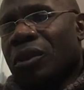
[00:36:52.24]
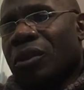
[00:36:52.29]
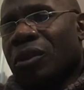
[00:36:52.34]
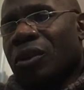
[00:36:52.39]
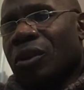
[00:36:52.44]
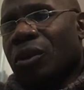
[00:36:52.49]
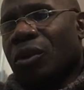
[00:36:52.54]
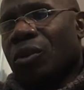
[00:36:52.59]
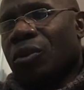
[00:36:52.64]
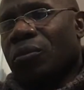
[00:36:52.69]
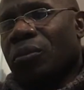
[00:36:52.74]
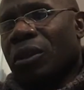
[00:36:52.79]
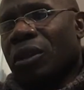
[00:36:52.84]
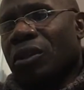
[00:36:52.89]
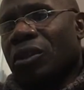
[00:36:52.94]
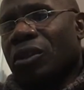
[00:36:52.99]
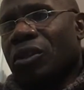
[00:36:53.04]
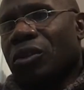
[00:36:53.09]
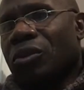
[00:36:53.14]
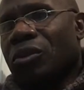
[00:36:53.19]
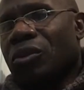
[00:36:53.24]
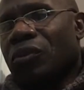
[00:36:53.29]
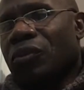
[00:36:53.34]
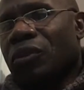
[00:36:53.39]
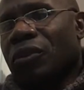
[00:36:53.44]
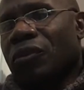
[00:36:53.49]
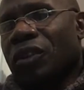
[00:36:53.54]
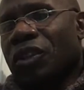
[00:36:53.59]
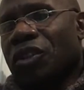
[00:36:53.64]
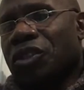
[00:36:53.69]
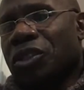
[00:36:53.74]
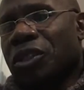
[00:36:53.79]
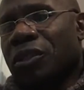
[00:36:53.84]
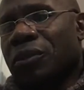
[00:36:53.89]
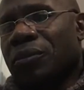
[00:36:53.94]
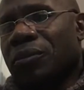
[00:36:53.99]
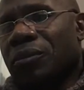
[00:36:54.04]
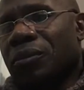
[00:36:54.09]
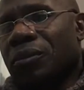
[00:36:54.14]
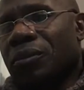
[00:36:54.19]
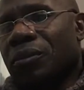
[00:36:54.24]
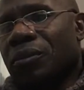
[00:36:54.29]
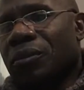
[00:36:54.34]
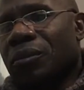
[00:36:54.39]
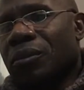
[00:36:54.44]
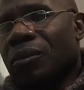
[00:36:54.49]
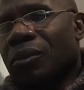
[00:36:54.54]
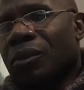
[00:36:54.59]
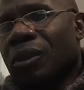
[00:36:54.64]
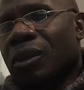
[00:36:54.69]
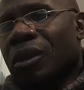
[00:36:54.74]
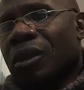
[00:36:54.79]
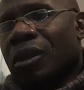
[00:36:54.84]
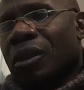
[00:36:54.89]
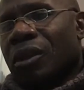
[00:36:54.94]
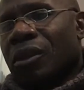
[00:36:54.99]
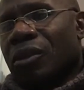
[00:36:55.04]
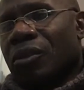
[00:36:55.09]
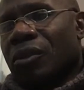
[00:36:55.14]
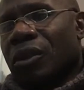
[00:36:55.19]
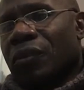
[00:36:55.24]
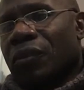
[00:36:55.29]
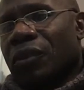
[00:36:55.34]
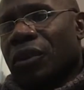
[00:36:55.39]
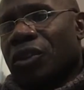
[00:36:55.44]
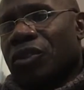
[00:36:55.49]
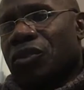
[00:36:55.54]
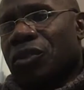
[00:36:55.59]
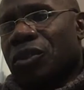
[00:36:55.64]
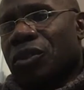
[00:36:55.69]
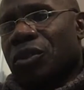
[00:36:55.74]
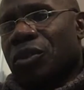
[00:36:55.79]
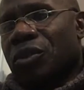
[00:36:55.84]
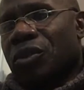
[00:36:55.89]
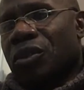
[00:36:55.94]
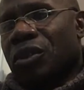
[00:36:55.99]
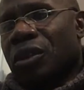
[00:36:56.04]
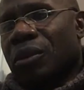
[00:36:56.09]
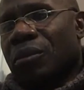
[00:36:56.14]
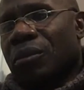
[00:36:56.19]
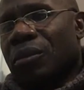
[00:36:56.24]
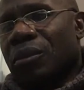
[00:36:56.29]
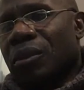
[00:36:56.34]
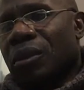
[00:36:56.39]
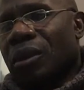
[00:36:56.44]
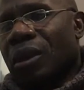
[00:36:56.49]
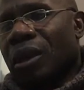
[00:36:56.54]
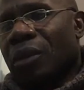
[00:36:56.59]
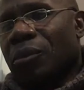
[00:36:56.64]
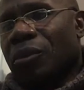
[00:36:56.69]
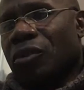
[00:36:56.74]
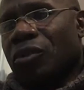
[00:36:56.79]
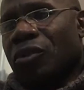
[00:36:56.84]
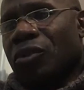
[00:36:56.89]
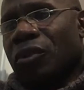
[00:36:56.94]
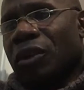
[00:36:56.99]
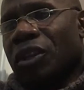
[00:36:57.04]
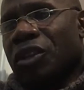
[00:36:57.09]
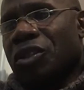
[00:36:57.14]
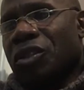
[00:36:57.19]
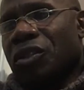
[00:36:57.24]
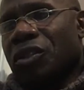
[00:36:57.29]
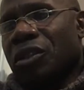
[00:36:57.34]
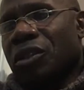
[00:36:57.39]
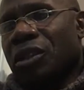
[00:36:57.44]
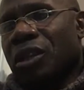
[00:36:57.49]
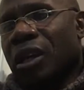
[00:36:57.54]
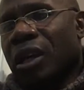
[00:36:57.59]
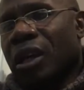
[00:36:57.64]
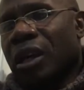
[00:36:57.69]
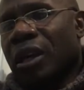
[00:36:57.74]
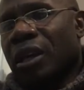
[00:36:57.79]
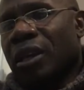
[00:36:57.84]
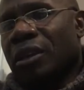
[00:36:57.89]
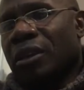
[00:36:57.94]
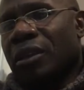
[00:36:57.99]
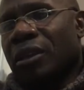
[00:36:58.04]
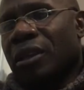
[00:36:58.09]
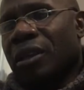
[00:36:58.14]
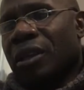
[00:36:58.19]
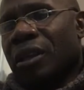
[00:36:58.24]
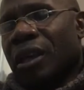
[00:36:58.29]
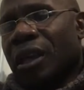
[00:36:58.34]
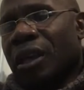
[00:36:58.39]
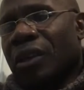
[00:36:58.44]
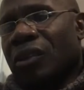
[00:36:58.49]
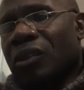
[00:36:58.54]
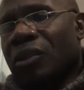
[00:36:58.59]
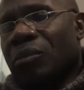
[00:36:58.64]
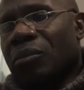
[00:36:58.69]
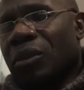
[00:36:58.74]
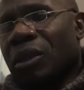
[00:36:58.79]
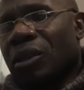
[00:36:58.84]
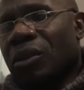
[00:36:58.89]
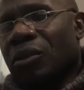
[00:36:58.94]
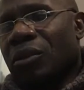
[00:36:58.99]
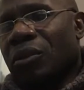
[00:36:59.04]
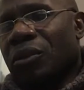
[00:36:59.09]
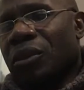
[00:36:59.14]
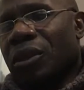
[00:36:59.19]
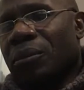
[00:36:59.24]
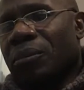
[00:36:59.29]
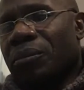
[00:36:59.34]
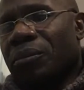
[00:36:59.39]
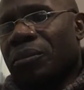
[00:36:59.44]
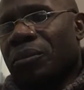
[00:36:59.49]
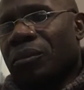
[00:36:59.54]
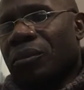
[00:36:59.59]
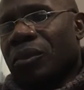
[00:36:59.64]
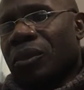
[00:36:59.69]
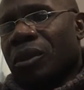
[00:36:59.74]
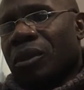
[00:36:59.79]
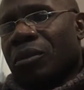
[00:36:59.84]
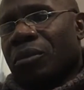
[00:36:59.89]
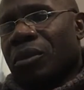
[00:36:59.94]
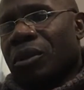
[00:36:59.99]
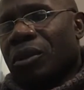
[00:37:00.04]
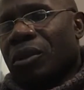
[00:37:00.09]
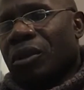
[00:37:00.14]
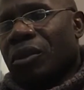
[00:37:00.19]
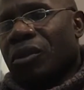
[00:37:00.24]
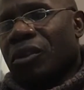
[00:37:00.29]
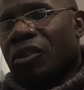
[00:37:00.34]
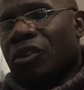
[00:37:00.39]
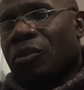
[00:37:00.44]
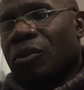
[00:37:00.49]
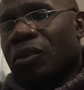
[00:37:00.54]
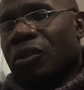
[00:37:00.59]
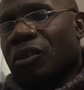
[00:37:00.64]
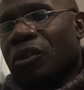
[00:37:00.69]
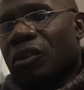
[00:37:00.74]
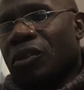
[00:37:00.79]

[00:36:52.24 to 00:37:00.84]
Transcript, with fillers: the old men used for fishing. The river introduced them and was gracious and kind as it mingled them, because this was